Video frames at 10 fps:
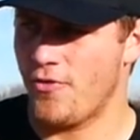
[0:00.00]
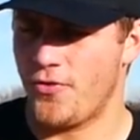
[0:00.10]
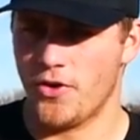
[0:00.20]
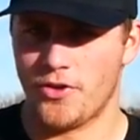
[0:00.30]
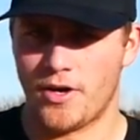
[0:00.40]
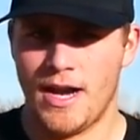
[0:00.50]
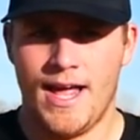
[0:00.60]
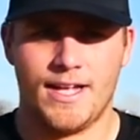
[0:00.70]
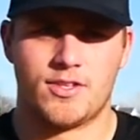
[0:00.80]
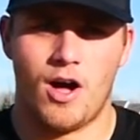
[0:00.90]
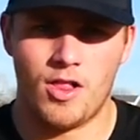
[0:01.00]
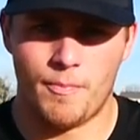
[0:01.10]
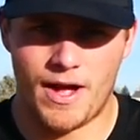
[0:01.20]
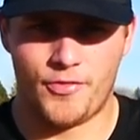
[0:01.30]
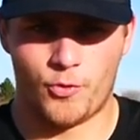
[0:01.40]
infielder. It's all
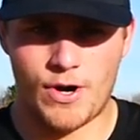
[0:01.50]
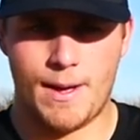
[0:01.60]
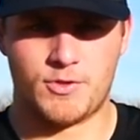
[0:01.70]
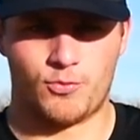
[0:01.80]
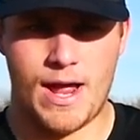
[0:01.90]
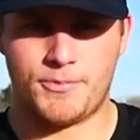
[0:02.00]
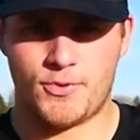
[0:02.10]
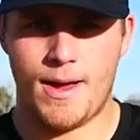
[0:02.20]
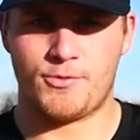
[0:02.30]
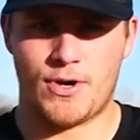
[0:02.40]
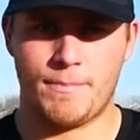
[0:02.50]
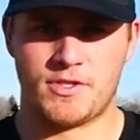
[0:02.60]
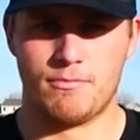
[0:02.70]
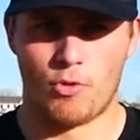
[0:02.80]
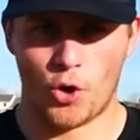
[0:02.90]
about the reps. Reps, reps, reps.
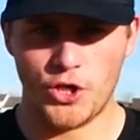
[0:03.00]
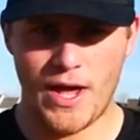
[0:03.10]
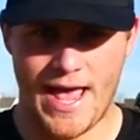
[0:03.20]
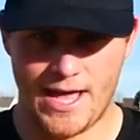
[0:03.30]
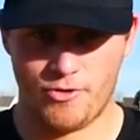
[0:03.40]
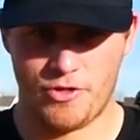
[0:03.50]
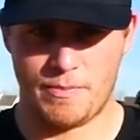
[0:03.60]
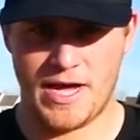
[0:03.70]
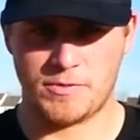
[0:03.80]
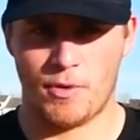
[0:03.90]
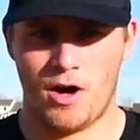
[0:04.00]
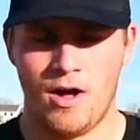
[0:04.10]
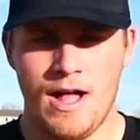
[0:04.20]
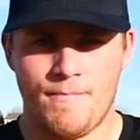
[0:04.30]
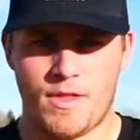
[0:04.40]
The more you handle the baseball,
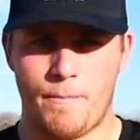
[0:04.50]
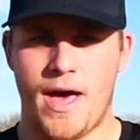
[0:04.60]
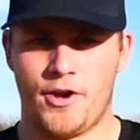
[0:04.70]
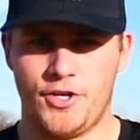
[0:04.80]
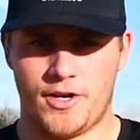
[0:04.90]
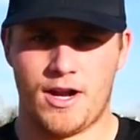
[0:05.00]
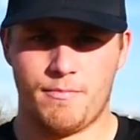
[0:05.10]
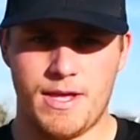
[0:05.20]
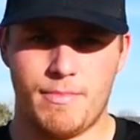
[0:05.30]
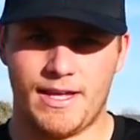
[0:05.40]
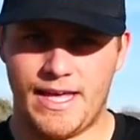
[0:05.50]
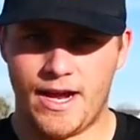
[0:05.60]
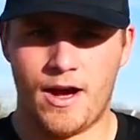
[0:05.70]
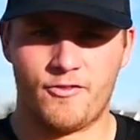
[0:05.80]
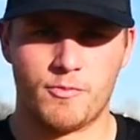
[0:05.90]
baseball, the better you're gonna be, but
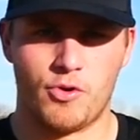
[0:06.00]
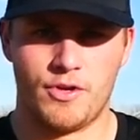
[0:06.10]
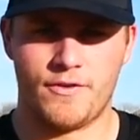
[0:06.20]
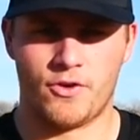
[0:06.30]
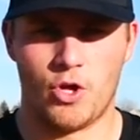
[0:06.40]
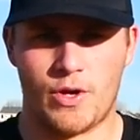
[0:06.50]
get comfortable in different